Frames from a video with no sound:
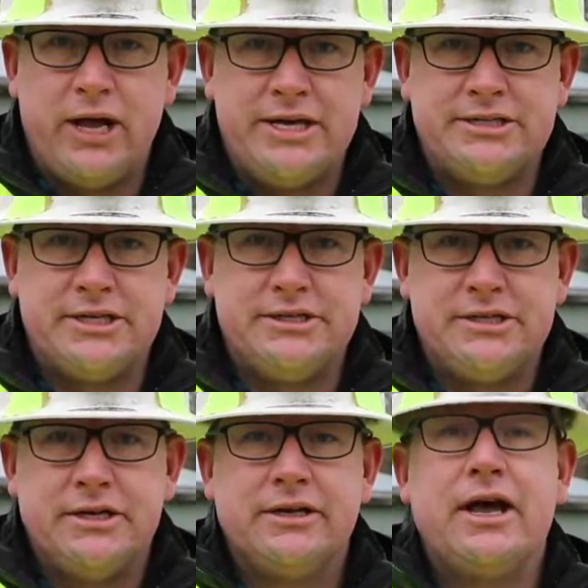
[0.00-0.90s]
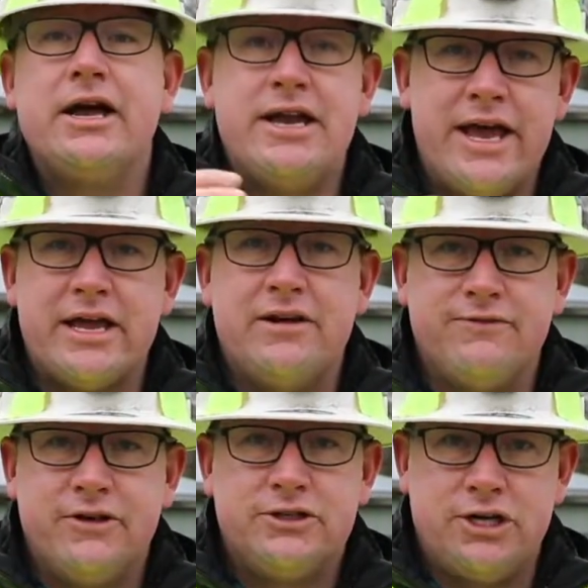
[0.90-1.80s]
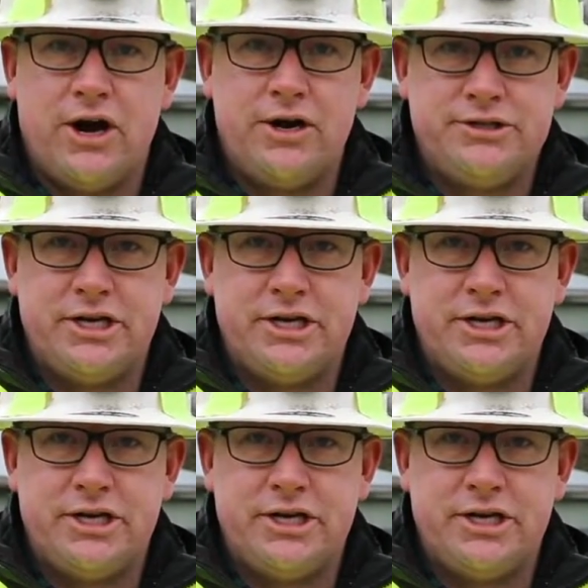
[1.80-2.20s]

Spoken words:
places a negative charge,